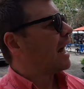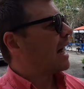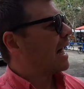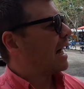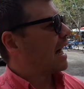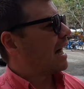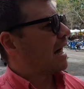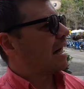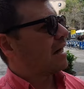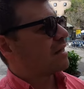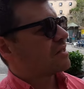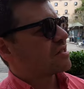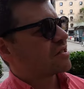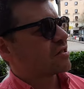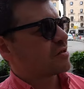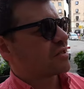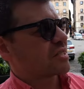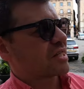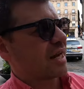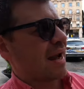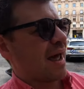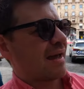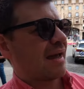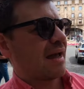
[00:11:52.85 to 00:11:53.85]
Uh, so
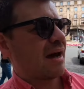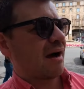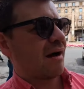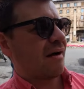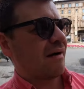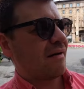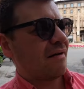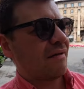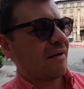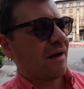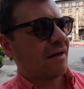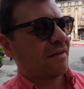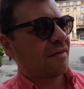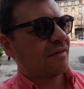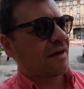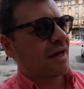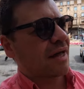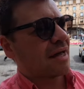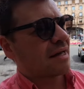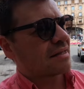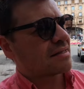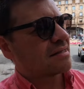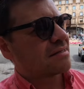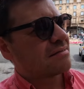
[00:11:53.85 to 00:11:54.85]
it's like, a, I
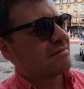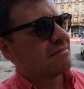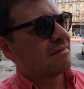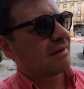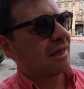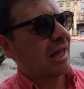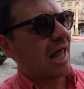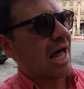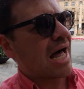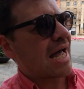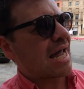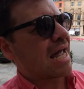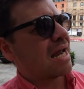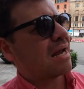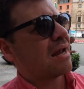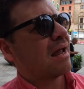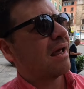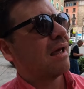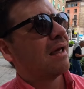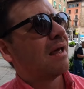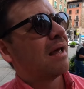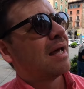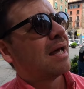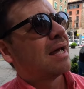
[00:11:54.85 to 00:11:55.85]
think a lion
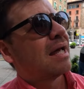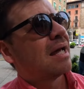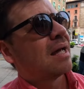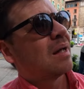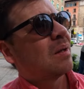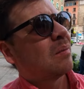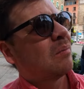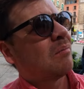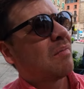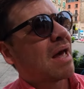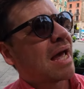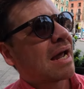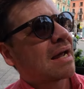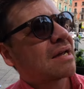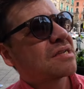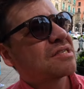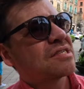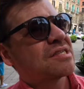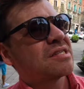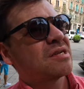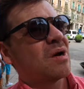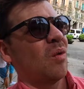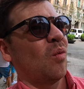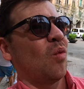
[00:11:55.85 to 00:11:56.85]

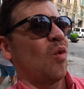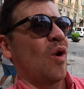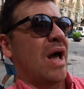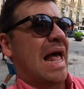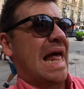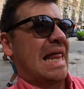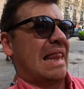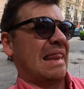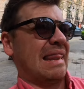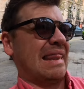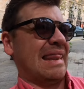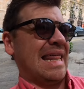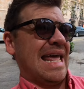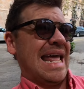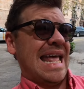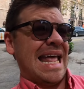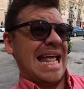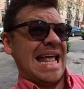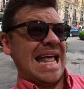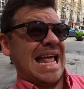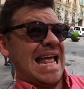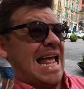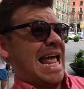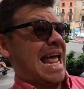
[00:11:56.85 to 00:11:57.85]
mixed with
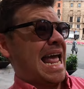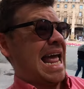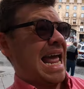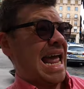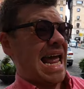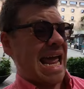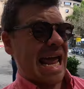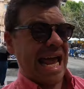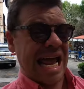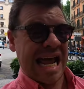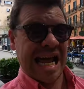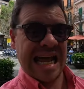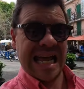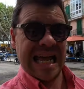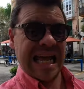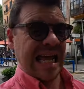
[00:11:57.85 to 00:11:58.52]
a